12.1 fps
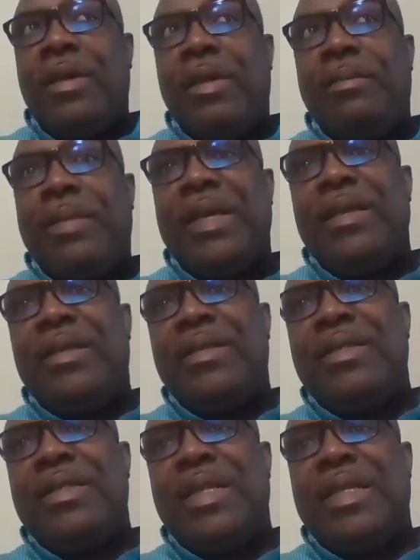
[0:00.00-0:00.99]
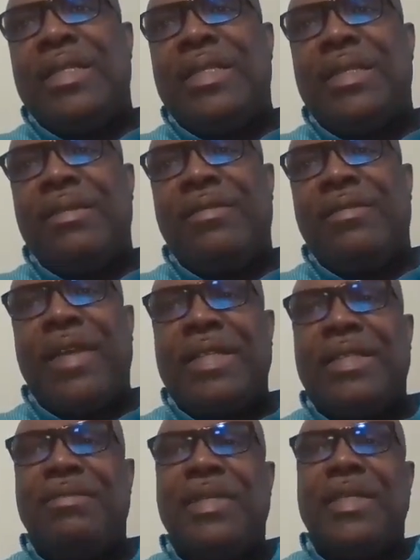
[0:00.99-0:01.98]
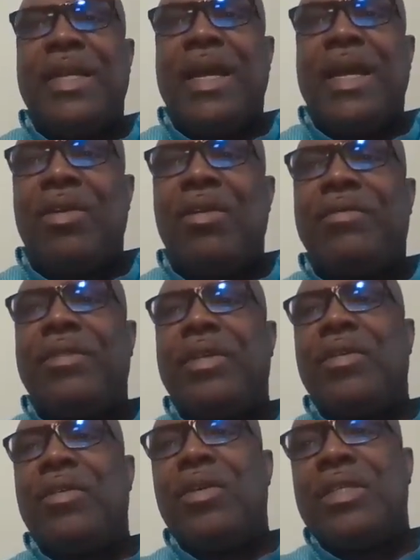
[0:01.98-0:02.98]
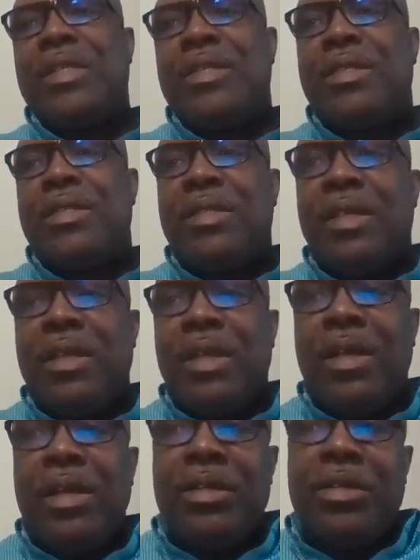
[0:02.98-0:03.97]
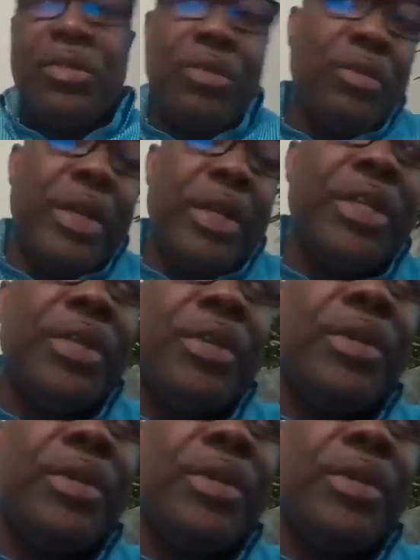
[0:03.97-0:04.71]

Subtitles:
Penn State, in fact, began offering courses through radio